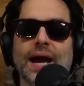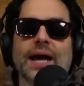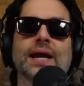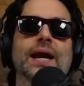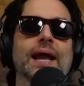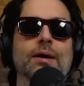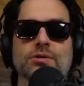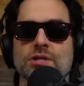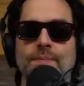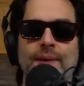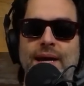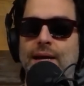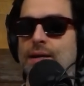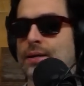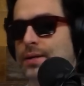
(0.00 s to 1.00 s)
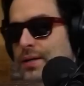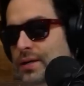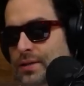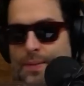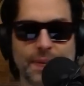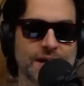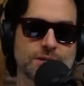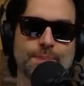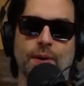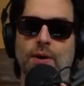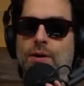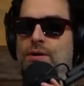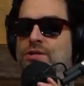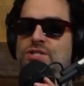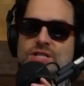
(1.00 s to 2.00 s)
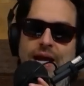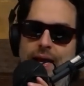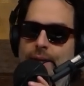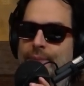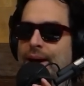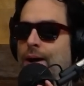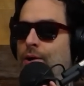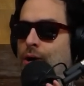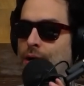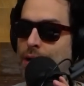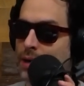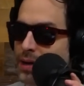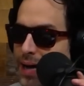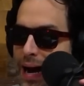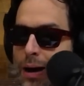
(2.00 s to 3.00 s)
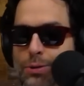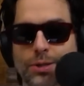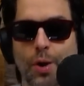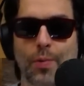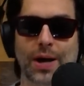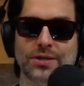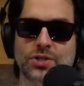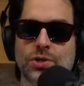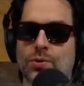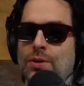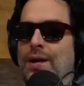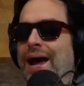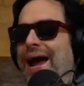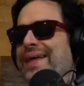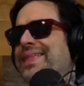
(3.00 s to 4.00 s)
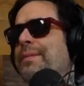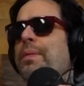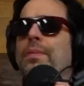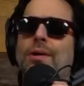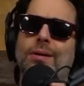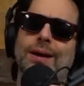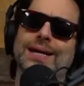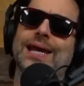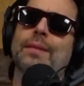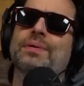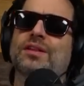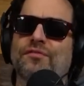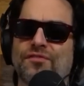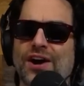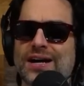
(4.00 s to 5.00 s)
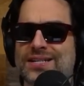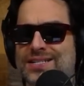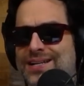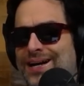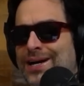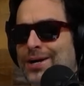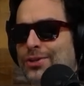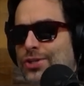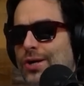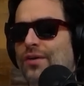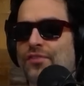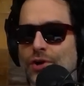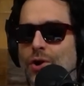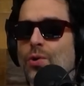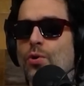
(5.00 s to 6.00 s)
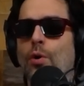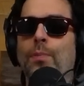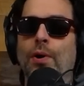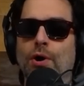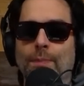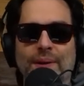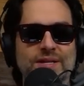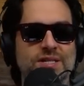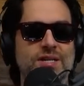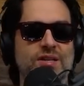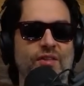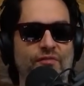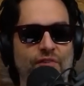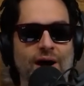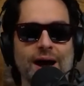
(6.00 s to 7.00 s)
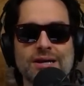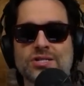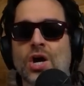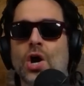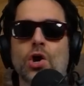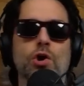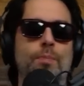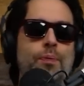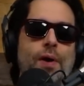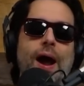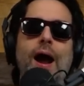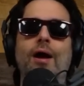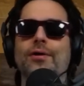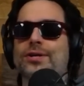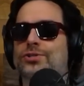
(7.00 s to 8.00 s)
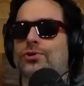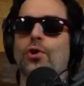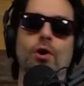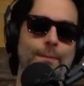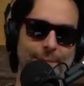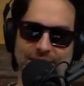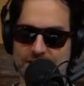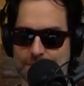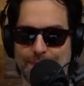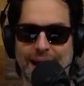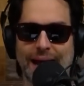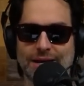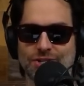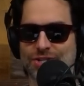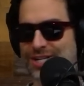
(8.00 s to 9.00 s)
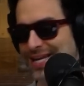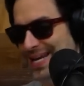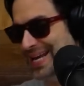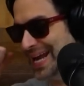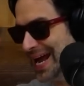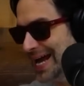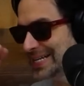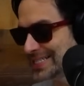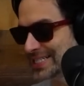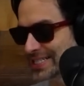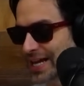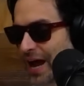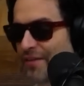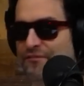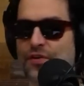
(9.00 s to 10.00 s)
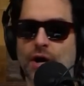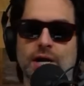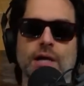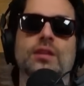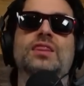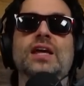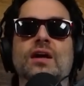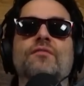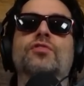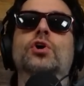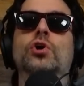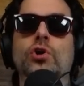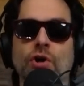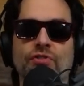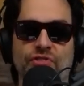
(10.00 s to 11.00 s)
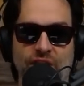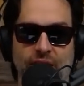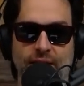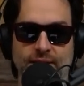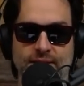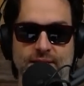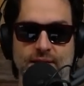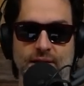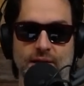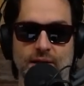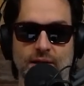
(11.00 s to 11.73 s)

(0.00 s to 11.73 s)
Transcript: In N Out to me, the best burger, staying power, out the wazoo. And then people are like, yeah, but the fries suck. Dude, if you're going to a burger place because of the fries, your priorities are all mismatched. Yes, I fucking think of the good things.